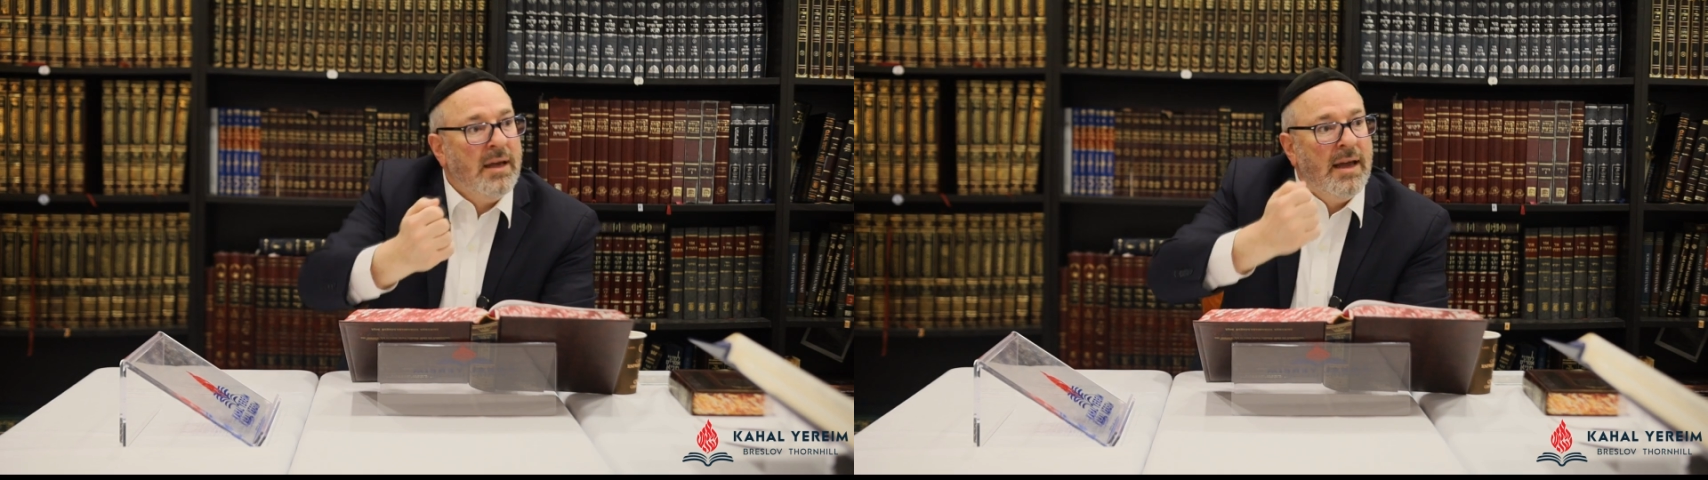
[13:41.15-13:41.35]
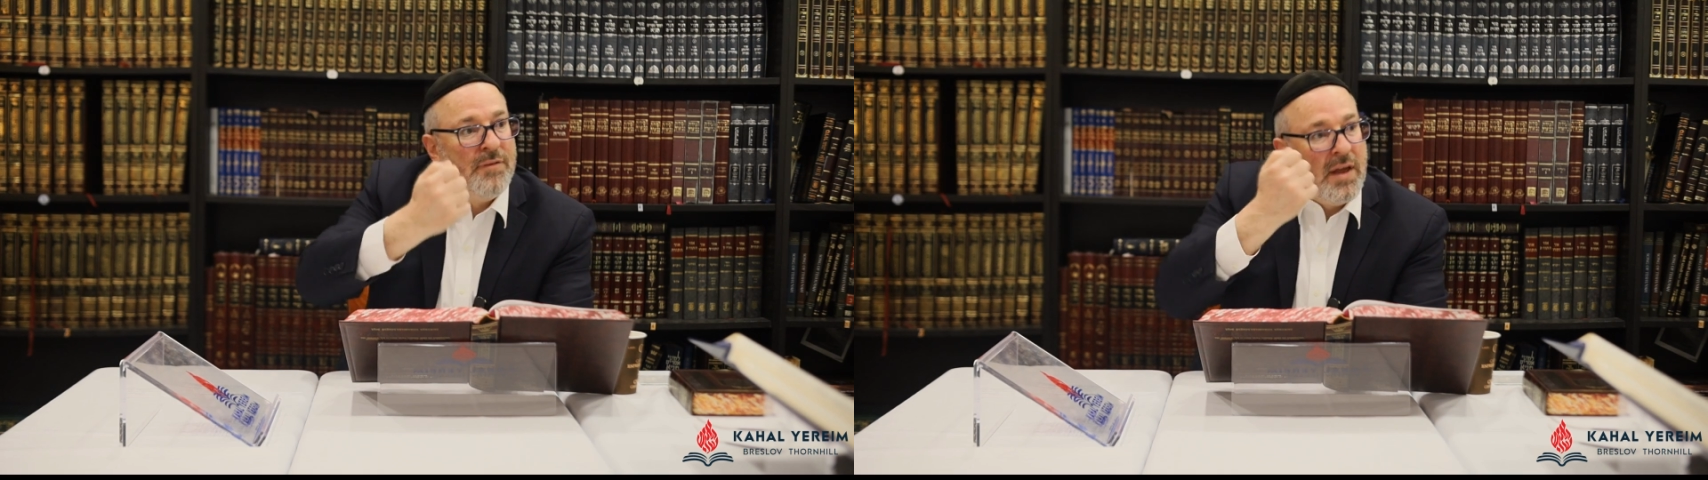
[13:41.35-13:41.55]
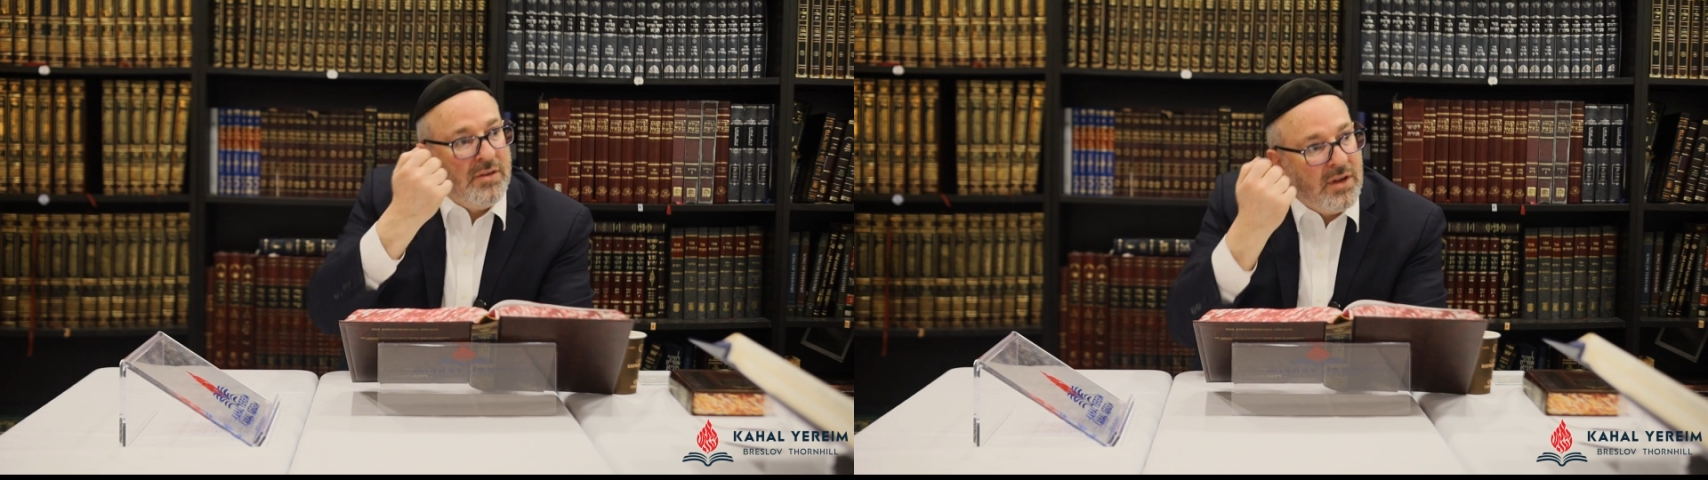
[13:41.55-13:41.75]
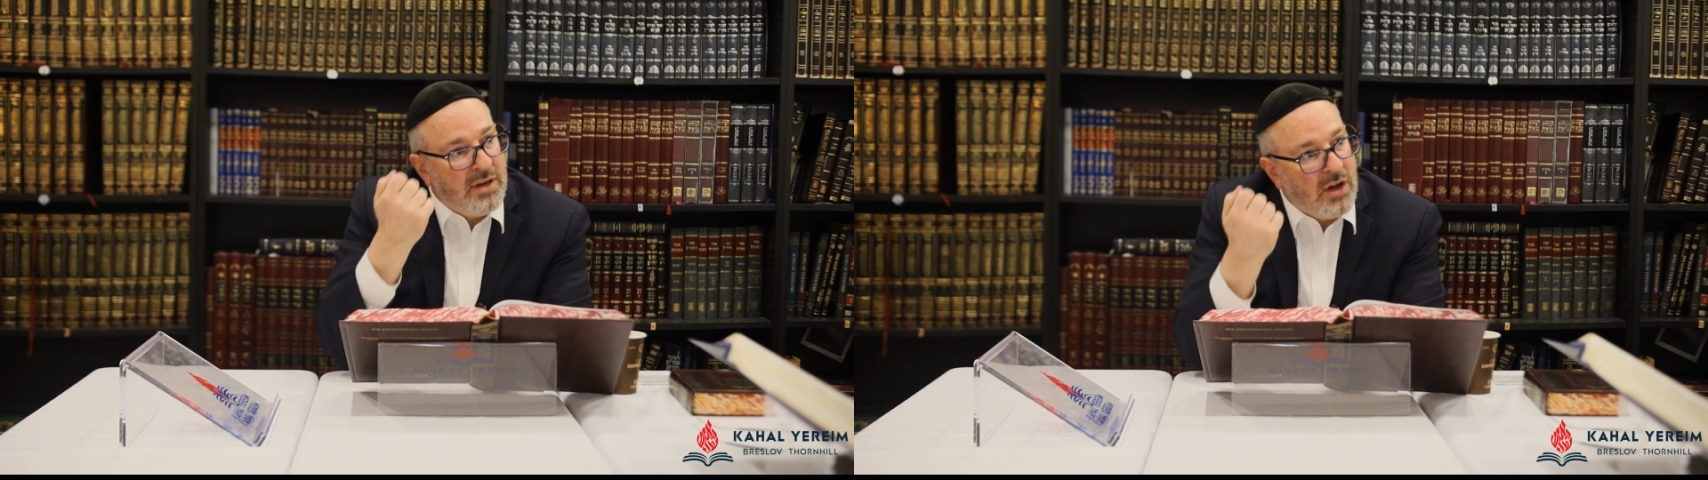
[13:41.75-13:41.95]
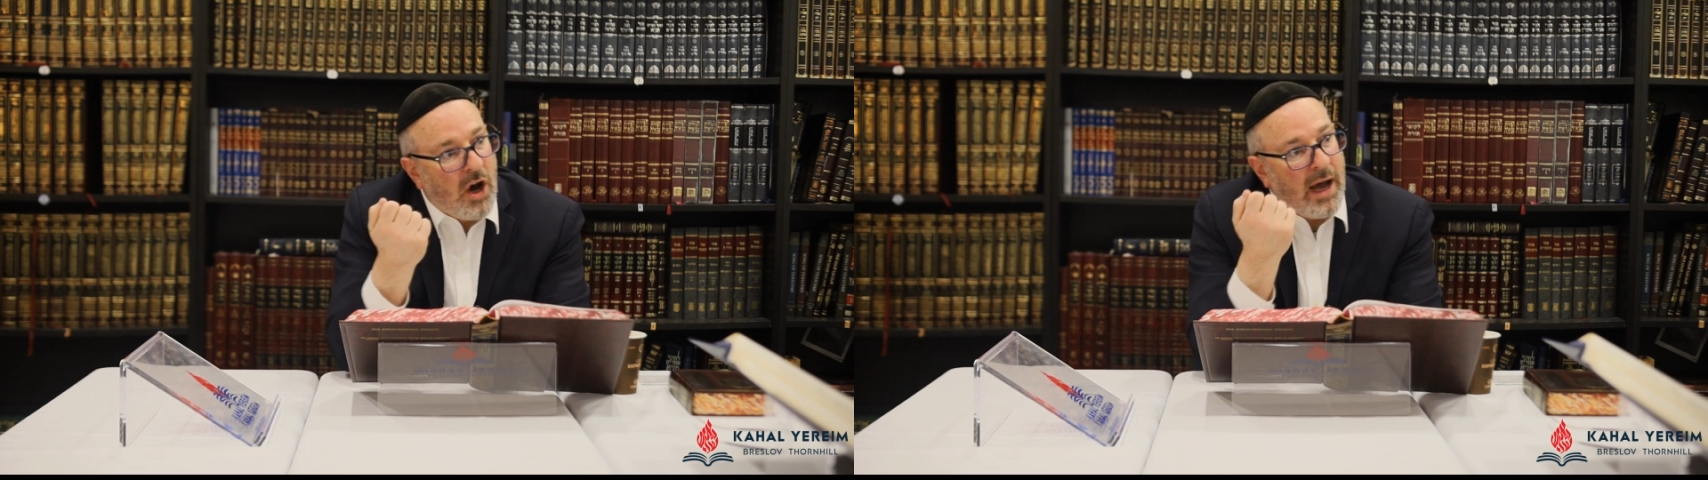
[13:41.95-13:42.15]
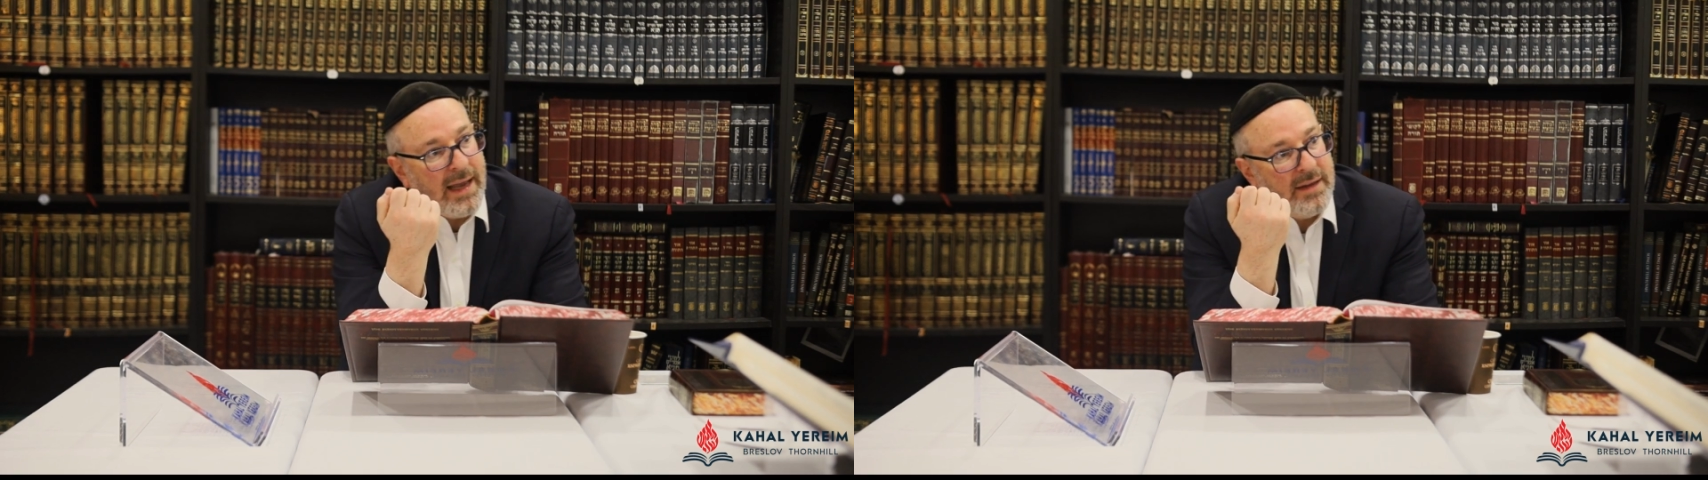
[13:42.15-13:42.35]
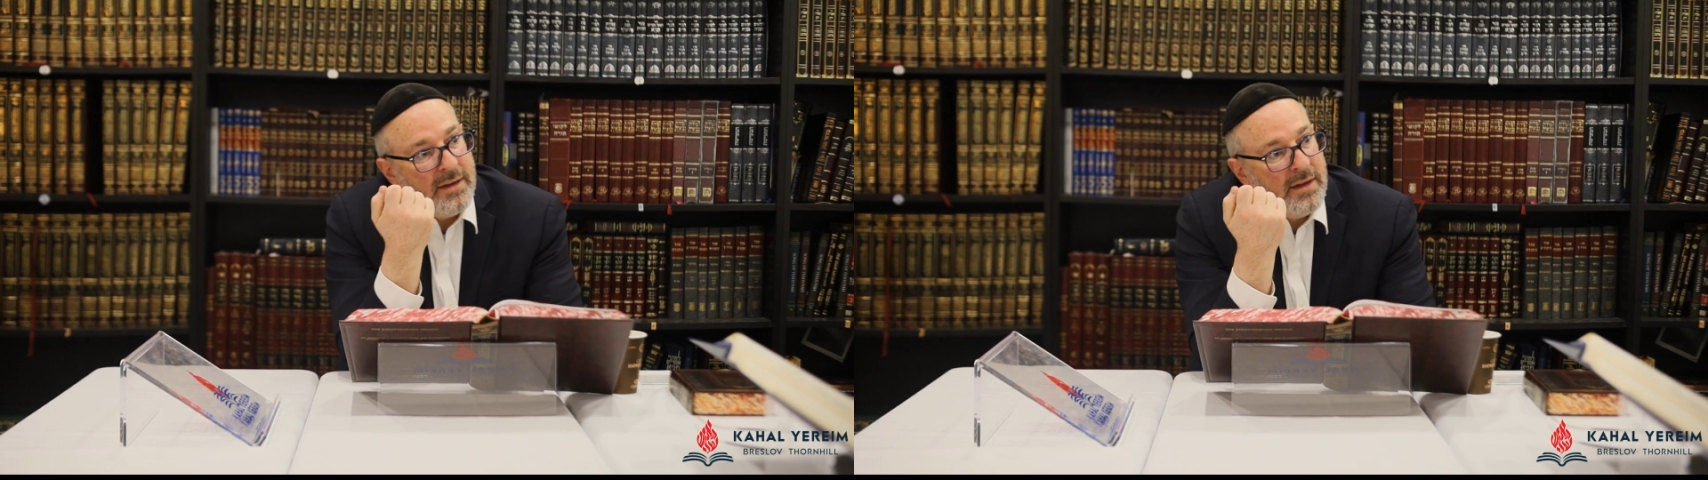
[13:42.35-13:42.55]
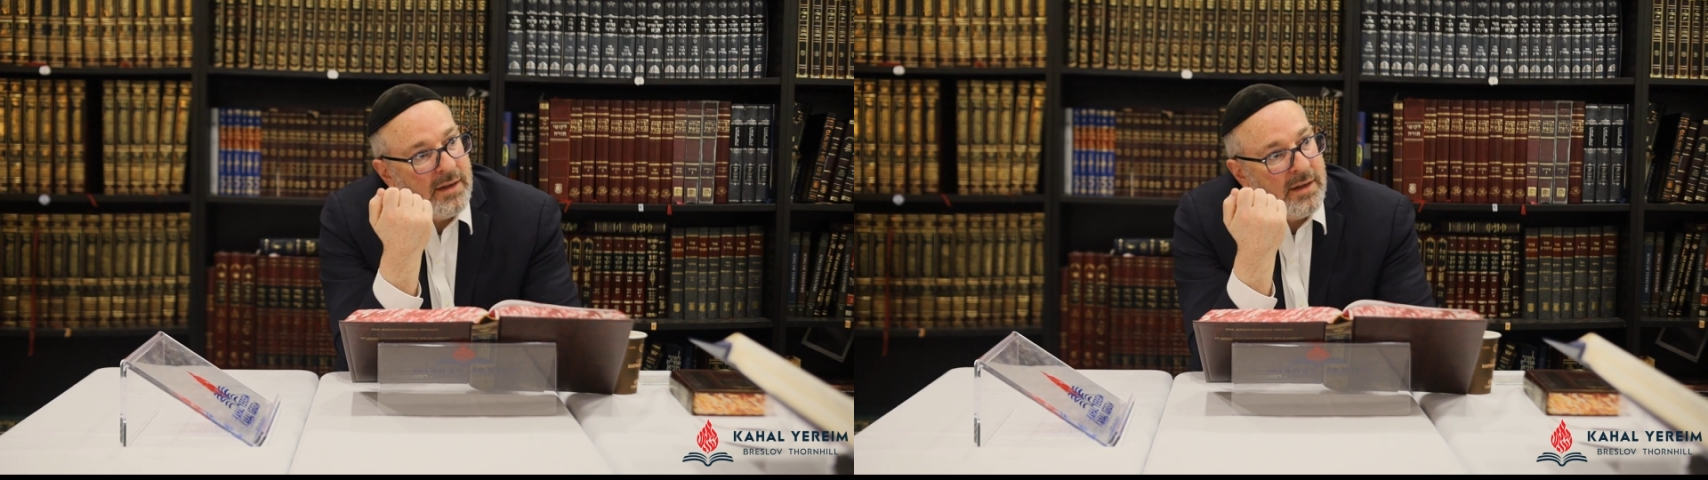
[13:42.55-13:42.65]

If they denied